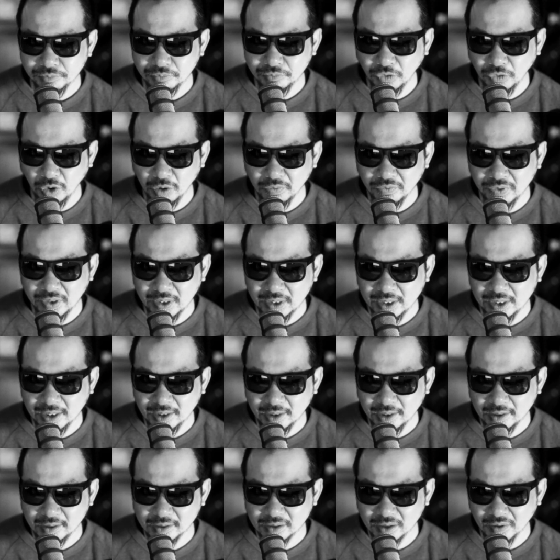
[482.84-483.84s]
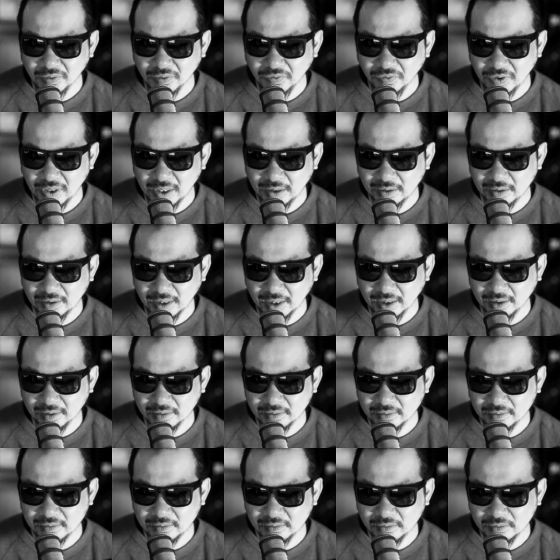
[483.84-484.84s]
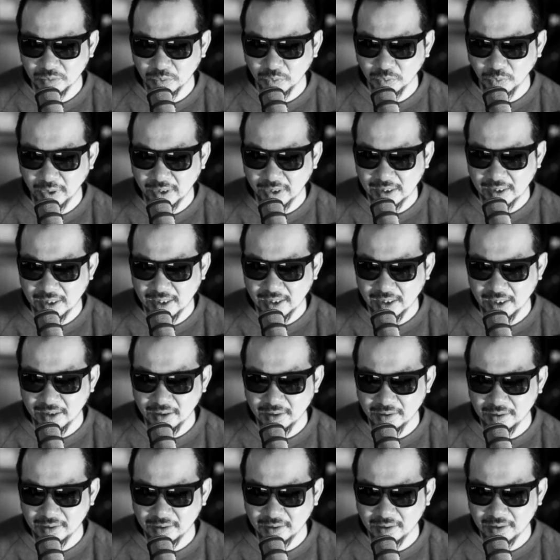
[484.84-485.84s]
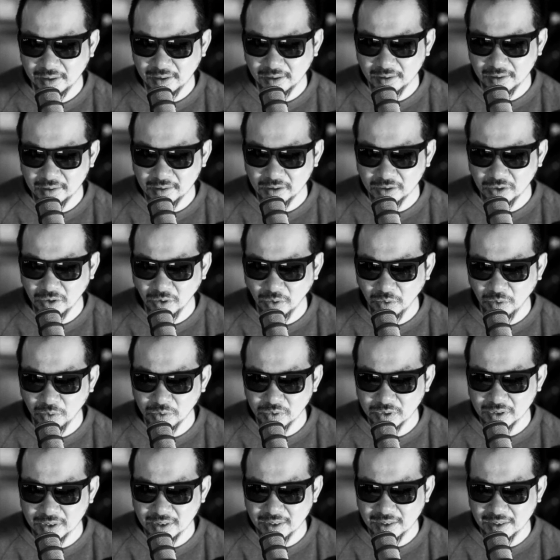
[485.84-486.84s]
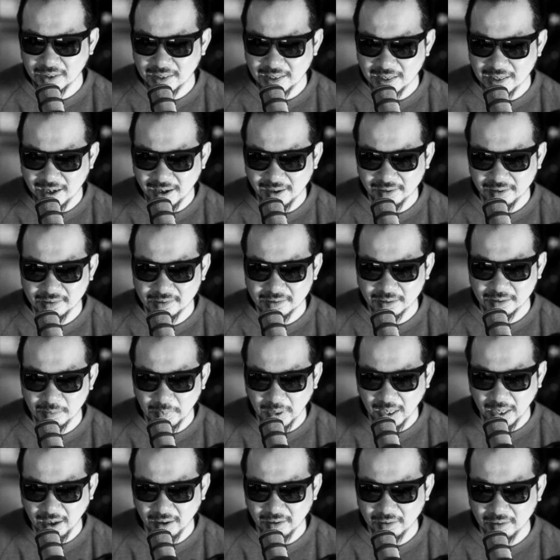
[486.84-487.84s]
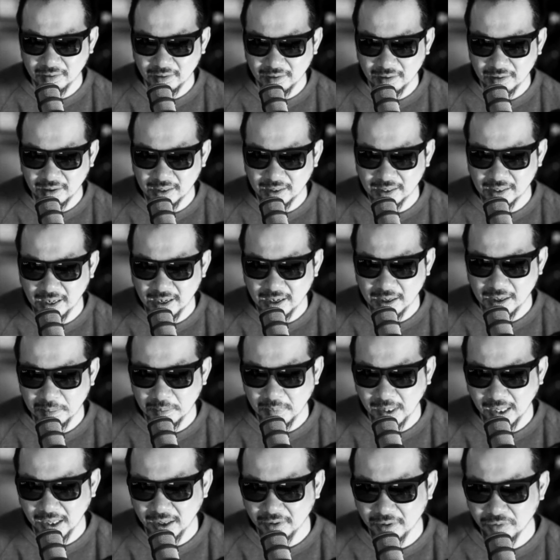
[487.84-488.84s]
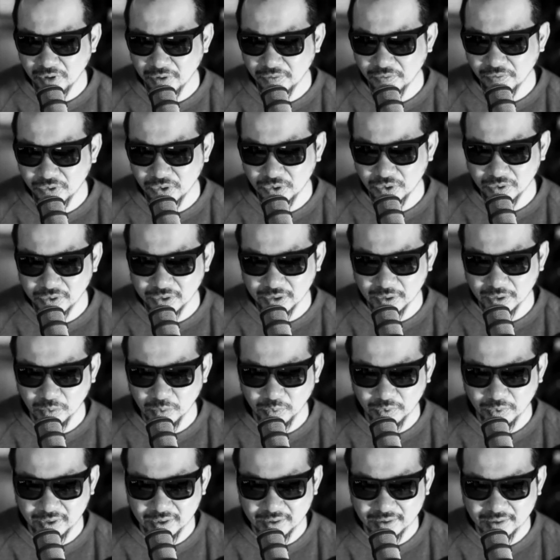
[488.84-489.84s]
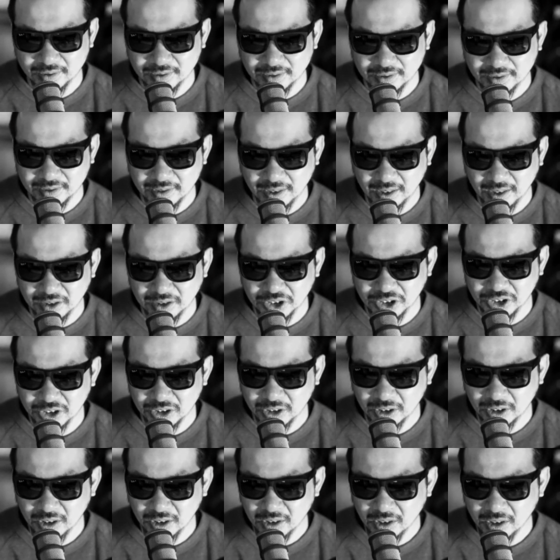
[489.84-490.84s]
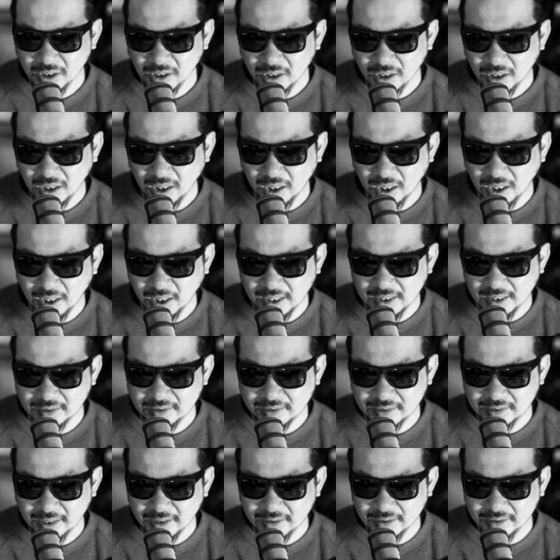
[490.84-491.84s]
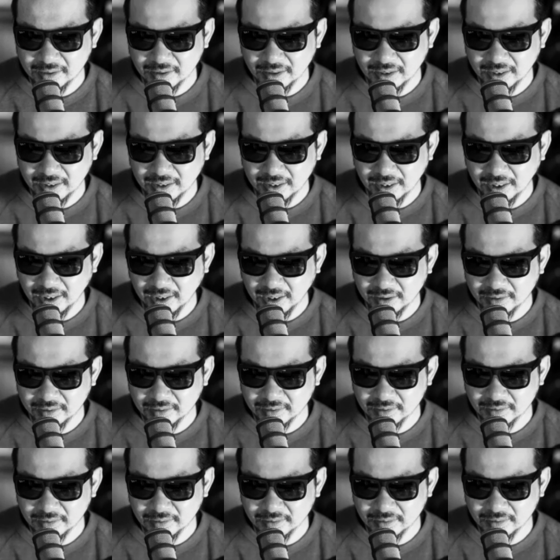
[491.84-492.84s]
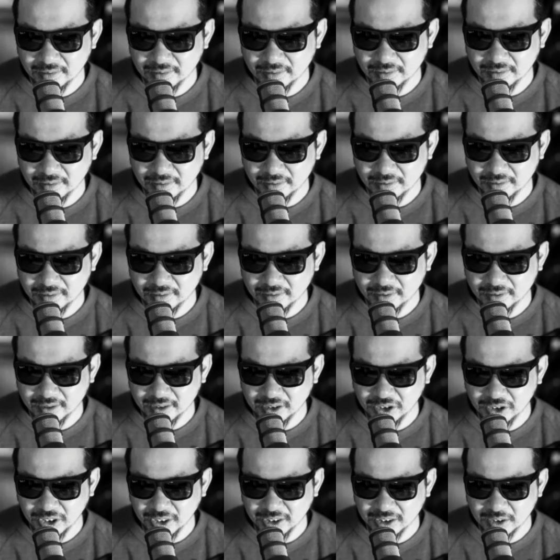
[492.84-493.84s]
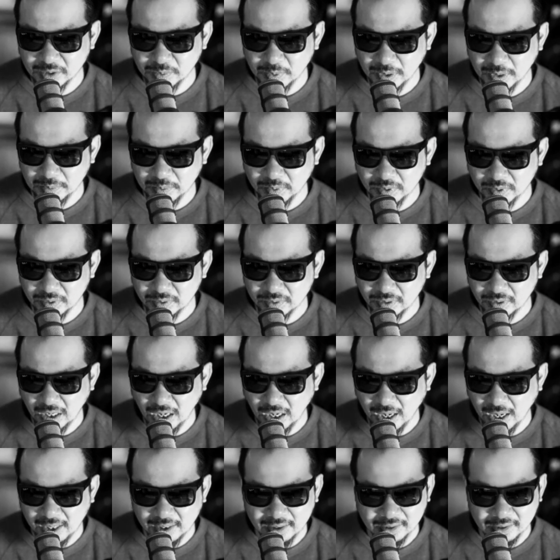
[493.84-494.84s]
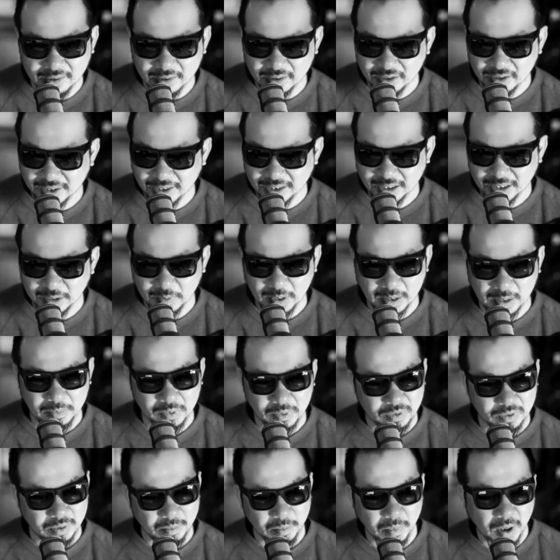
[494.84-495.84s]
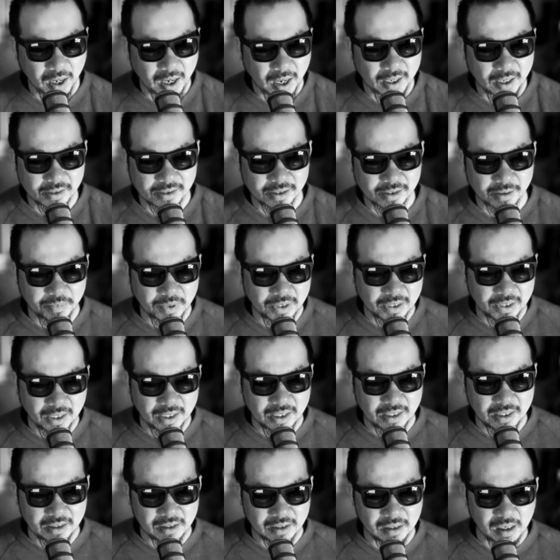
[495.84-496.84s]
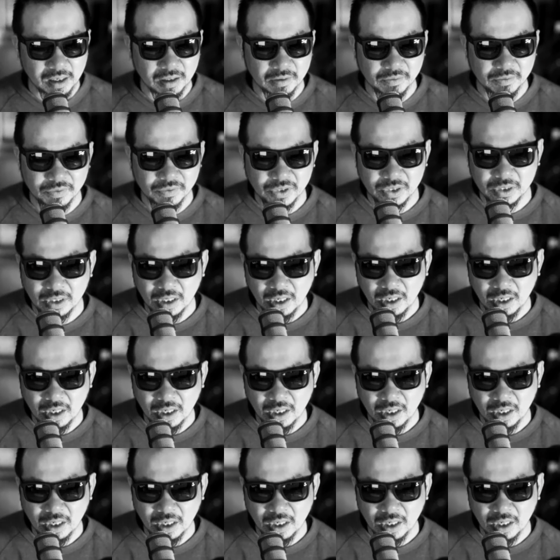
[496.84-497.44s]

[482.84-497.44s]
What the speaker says: over the years, I've found that when he goes nuts about a game and reviews it with such intensity and highly suggests people to buy something that he loves,